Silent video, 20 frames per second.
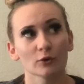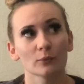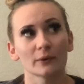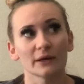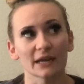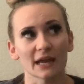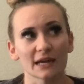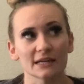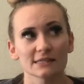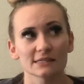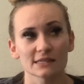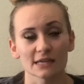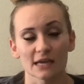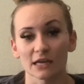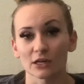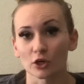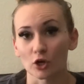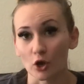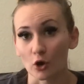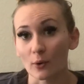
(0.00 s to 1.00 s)
when I say
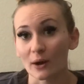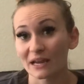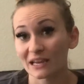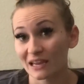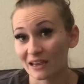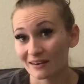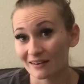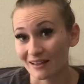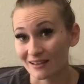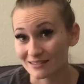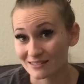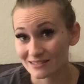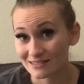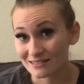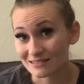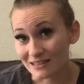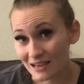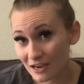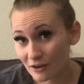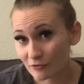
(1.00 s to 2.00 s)
no, I cannot
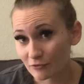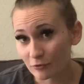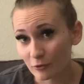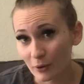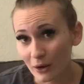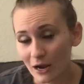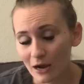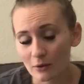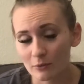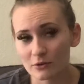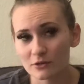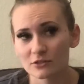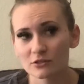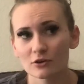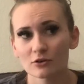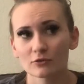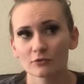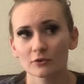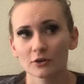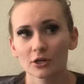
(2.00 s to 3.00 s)
stay 4 hours
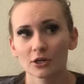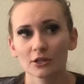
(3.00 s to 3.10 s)
over,